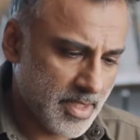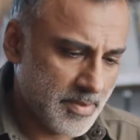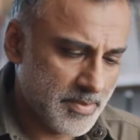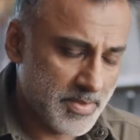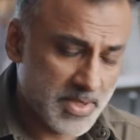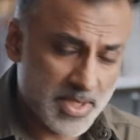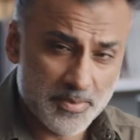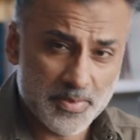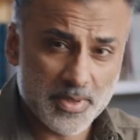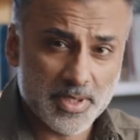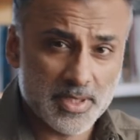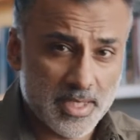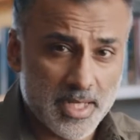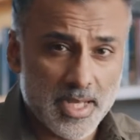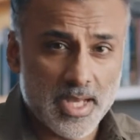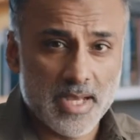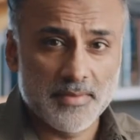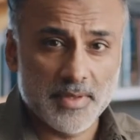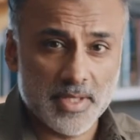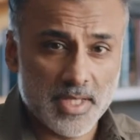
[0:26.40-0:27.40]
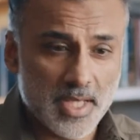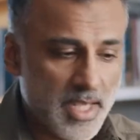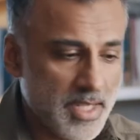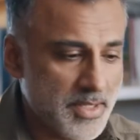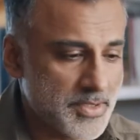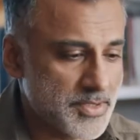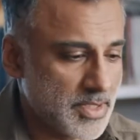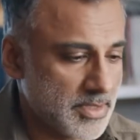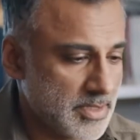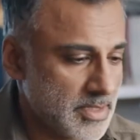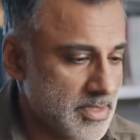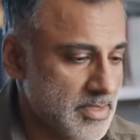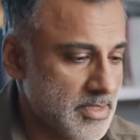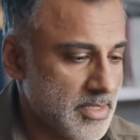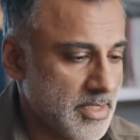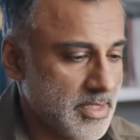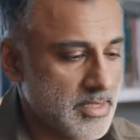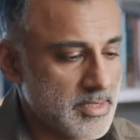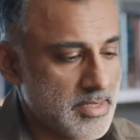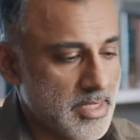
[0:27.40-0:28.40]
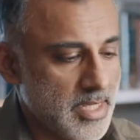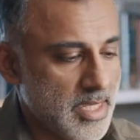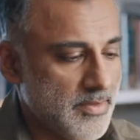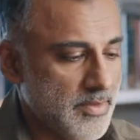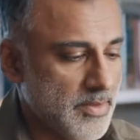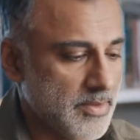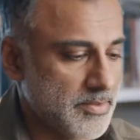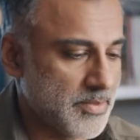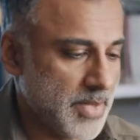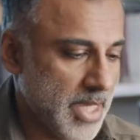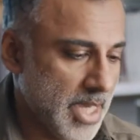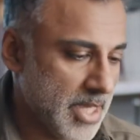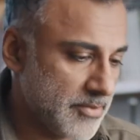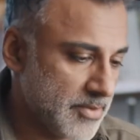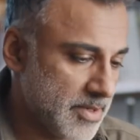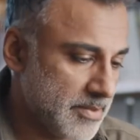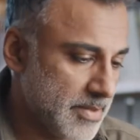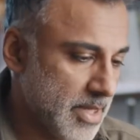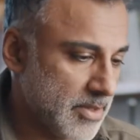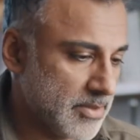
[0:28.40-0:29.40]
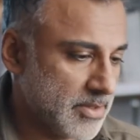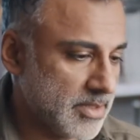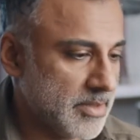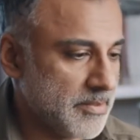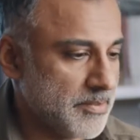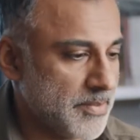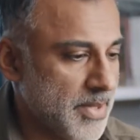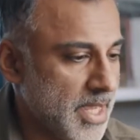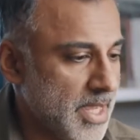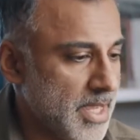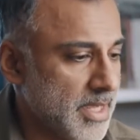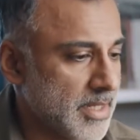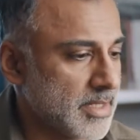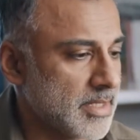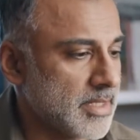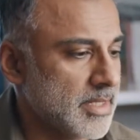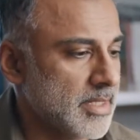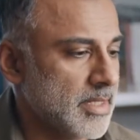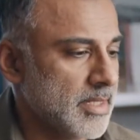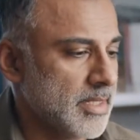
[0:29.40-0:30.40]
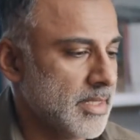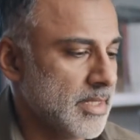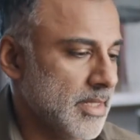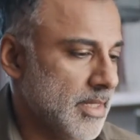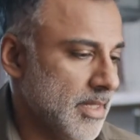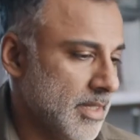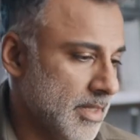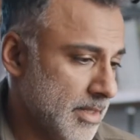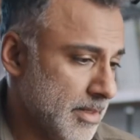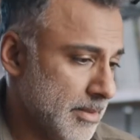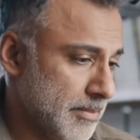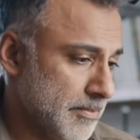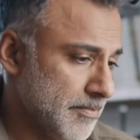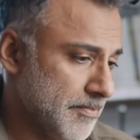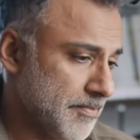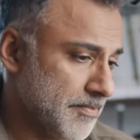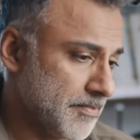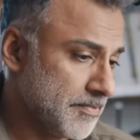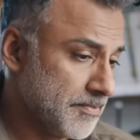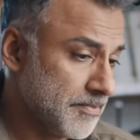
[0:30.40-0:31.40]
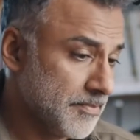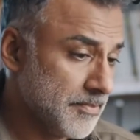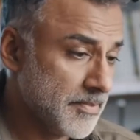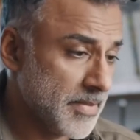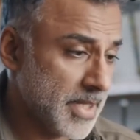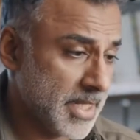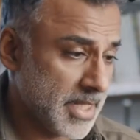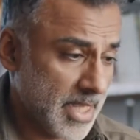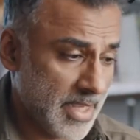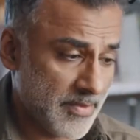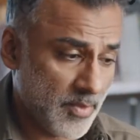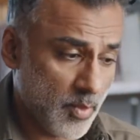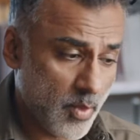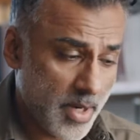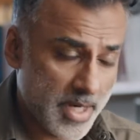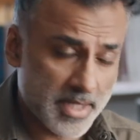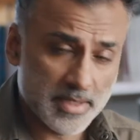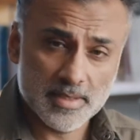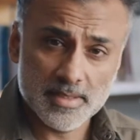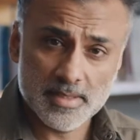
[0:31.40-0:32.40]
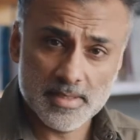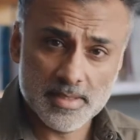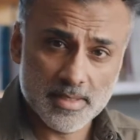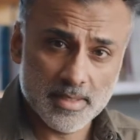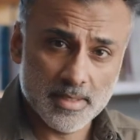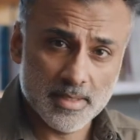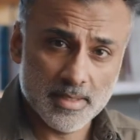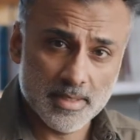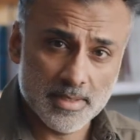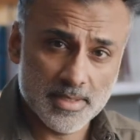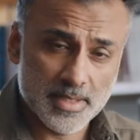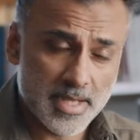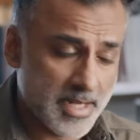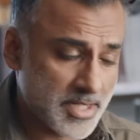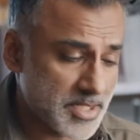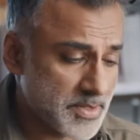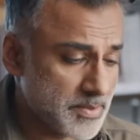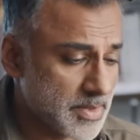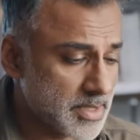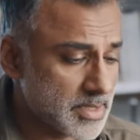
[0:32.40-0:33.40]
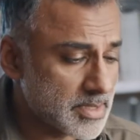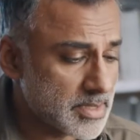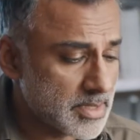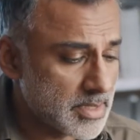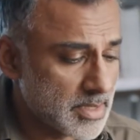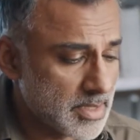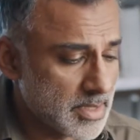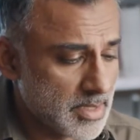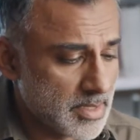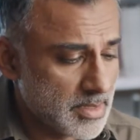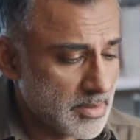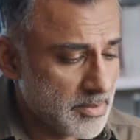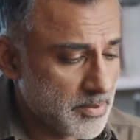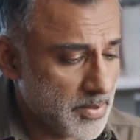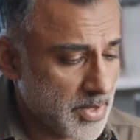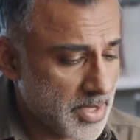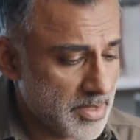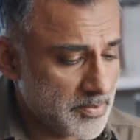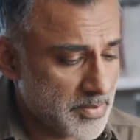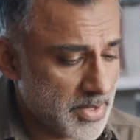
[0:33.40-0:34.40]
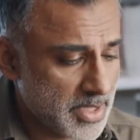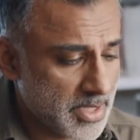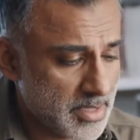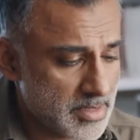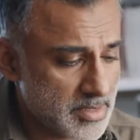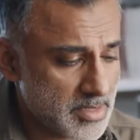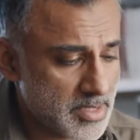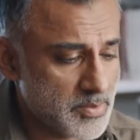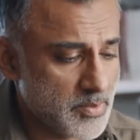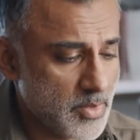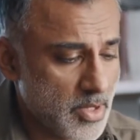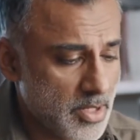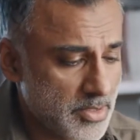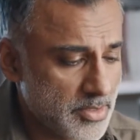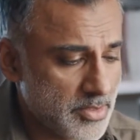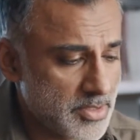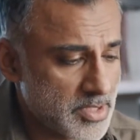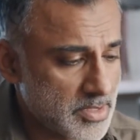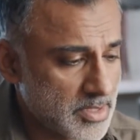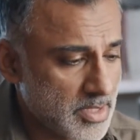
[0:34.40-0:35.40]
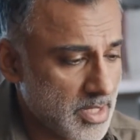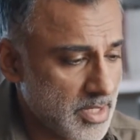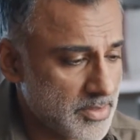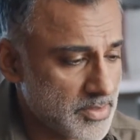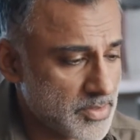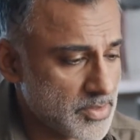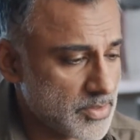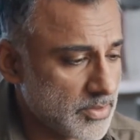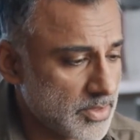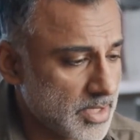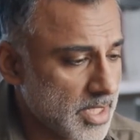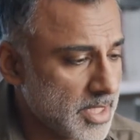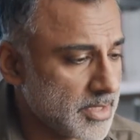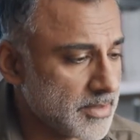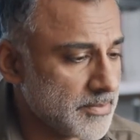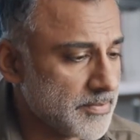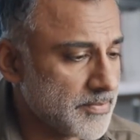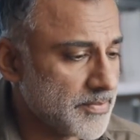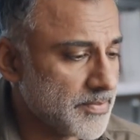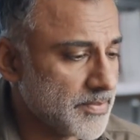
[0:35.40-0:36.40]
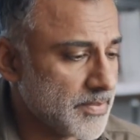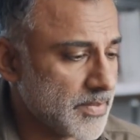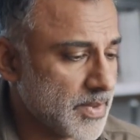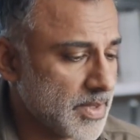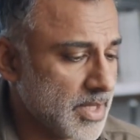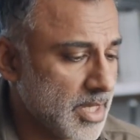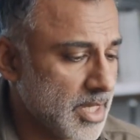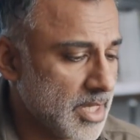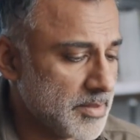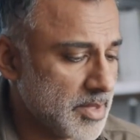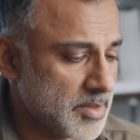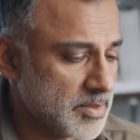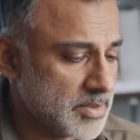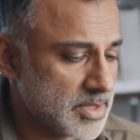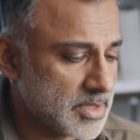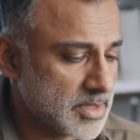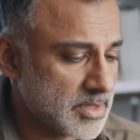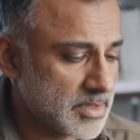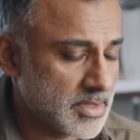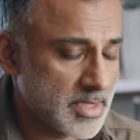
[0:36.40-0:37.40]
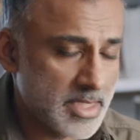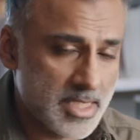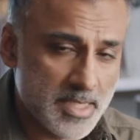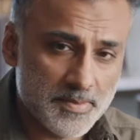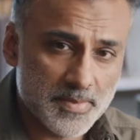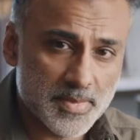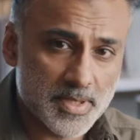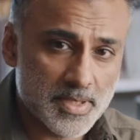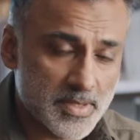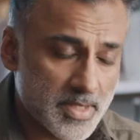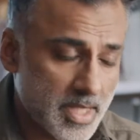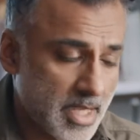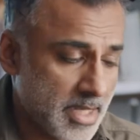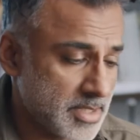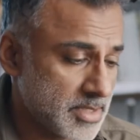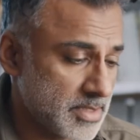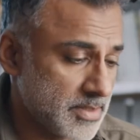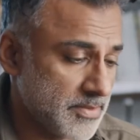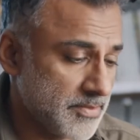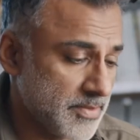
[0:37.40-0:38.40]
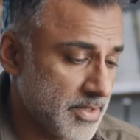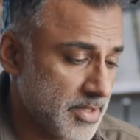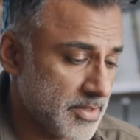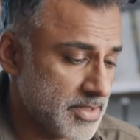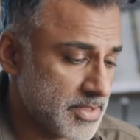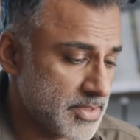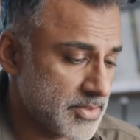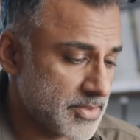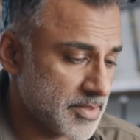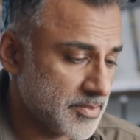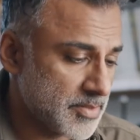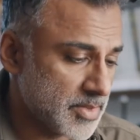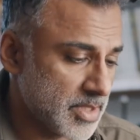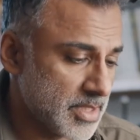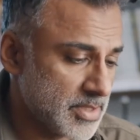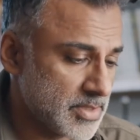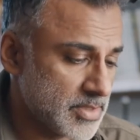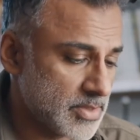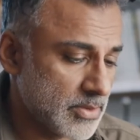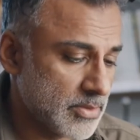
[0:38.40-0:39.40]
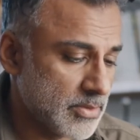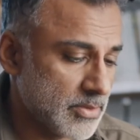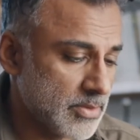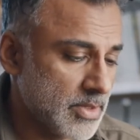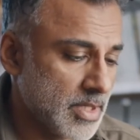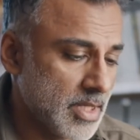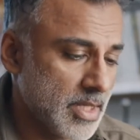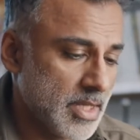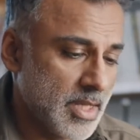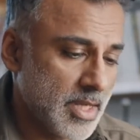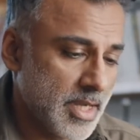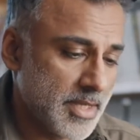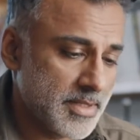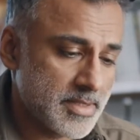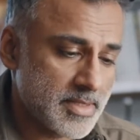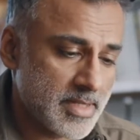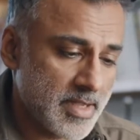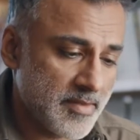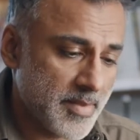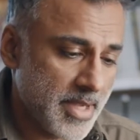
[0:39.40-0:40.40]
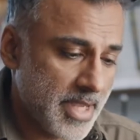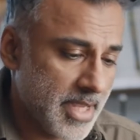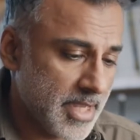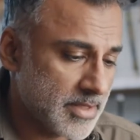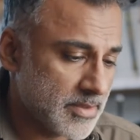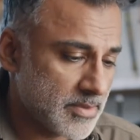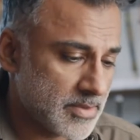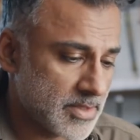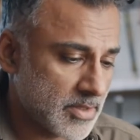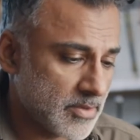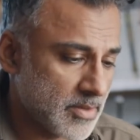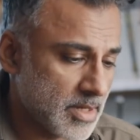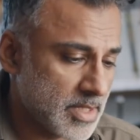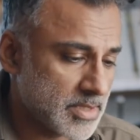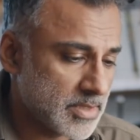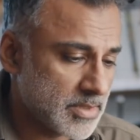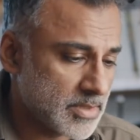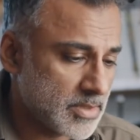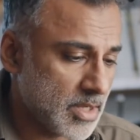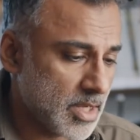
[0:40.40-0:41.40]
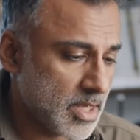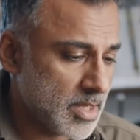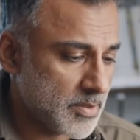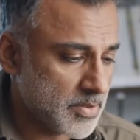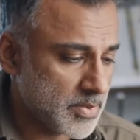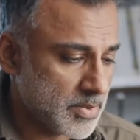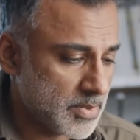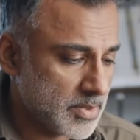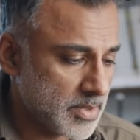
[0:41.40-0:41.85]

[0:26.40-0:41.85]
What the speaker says: typically I have a cage on this thing because I have a battery mount on the back and I have a wireless attachment. But because this monitor has gotten so light, I'm able to keep this actually very streamlined. So I just have my handles across the top